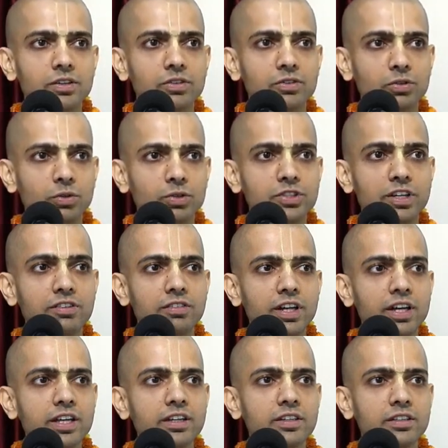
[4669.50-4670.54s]
So just
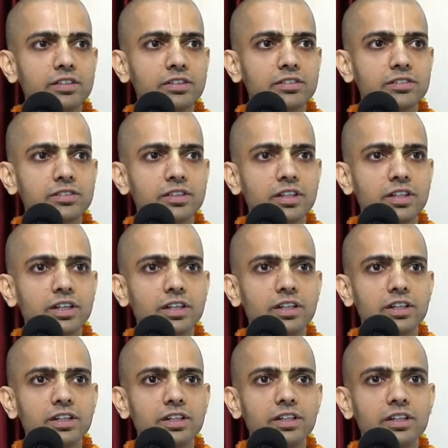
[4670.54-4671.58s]
like
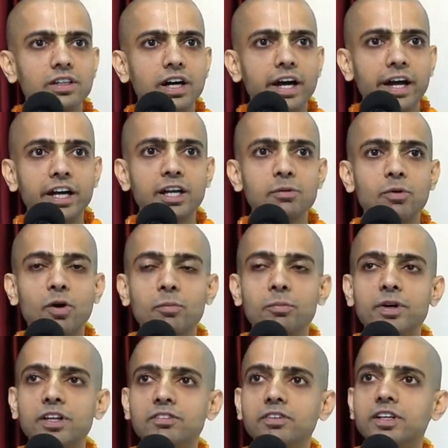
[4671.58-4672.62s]
IIT
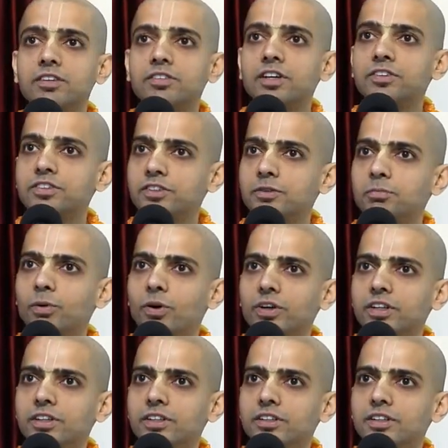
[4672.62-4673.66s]
Bombay, as we discussed, is
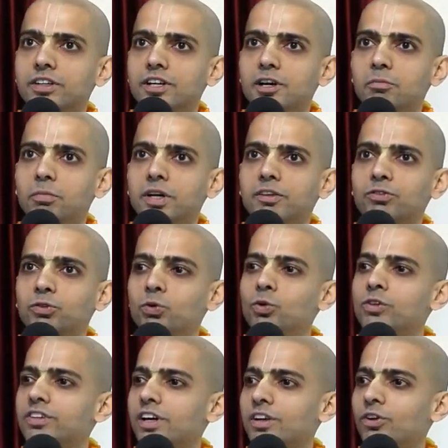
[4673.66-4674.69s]
important. But if
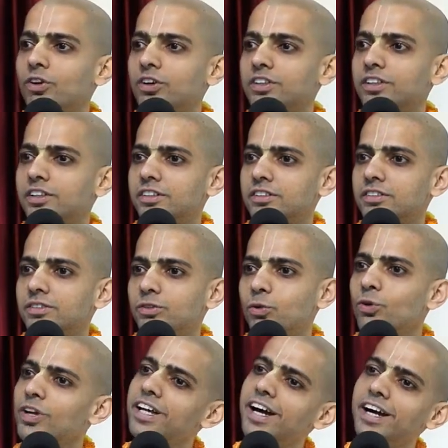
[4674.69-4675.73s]
schools are not there,
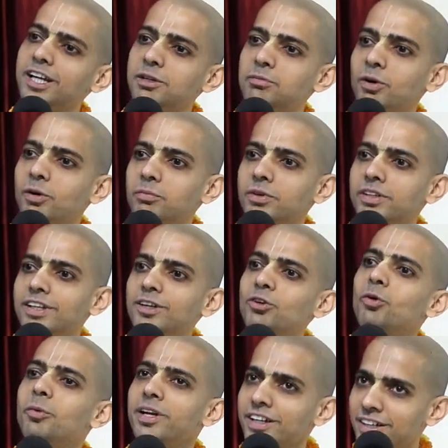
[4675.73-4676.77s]
only IIT Bombay, then
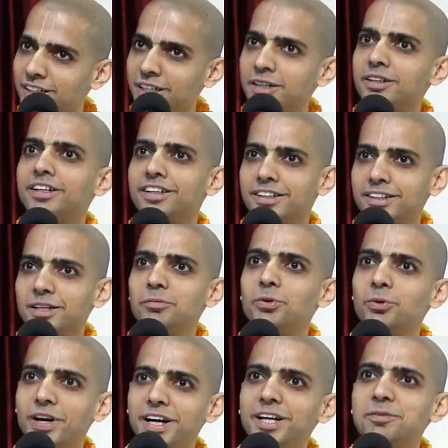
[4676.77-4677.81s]
nobody can come
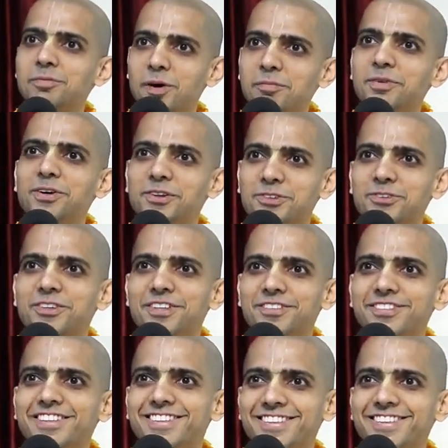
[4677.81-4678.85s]
to IIT Bombay also
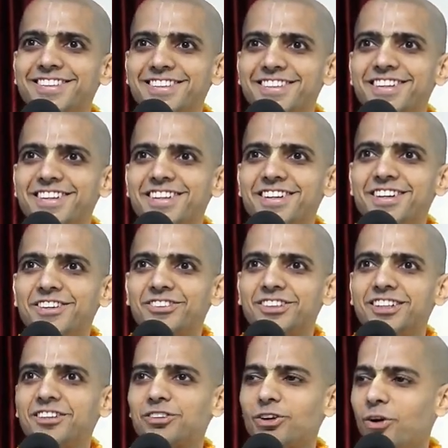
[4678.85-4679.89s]
even. So thus